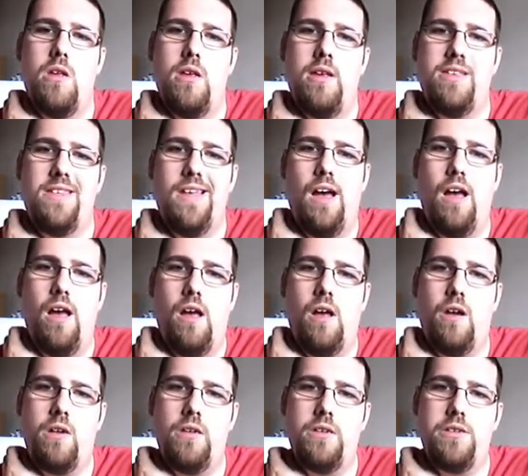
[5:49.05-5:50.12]
it's the
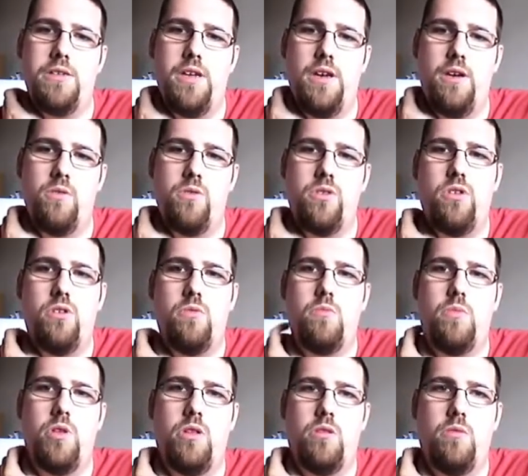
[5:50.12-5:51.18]
art that sells them
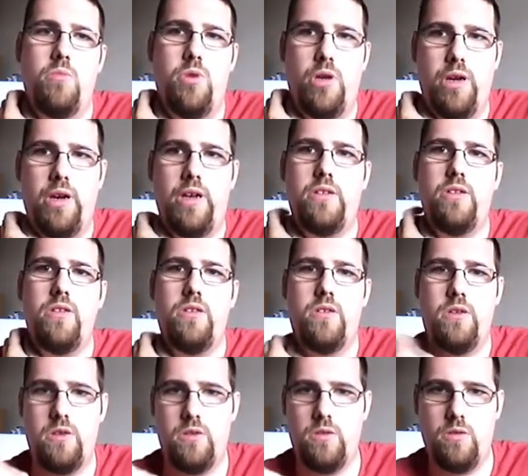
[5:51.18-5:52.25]
and progresses
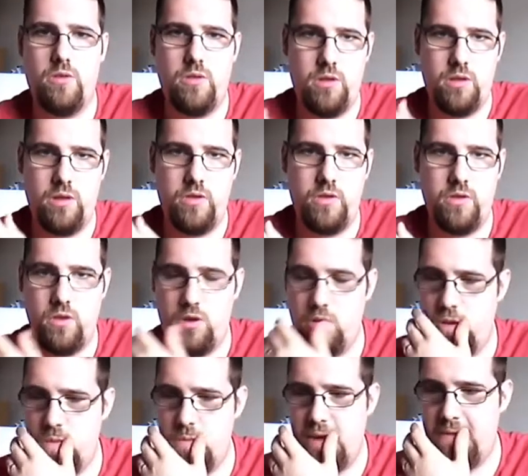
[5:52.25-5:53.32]
as it's going
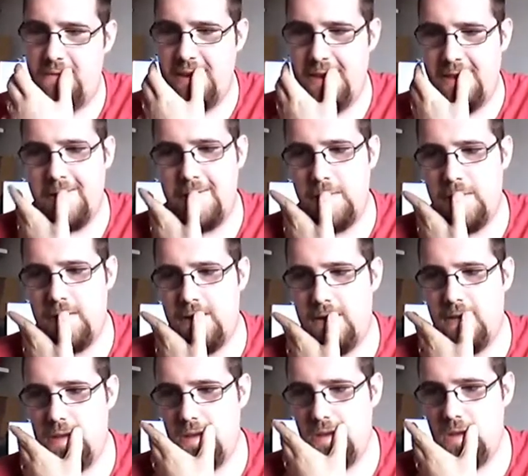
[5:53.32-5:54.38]
along. But I think this one,
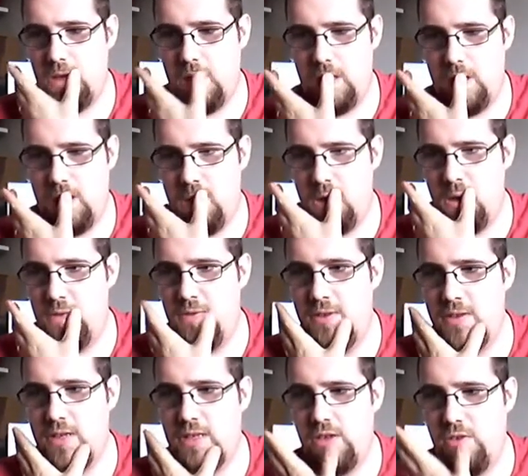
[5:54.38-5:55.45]
it's a lot of
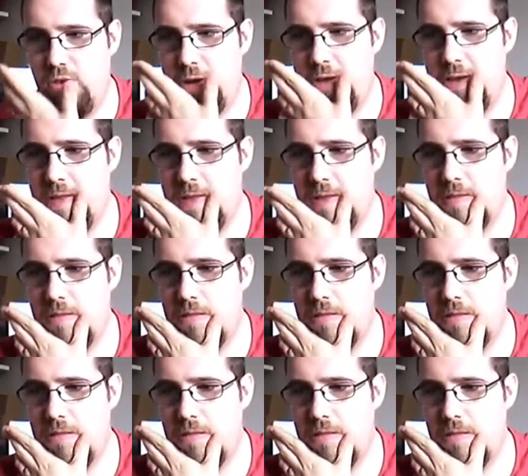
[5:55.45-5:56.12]
it's in the writing.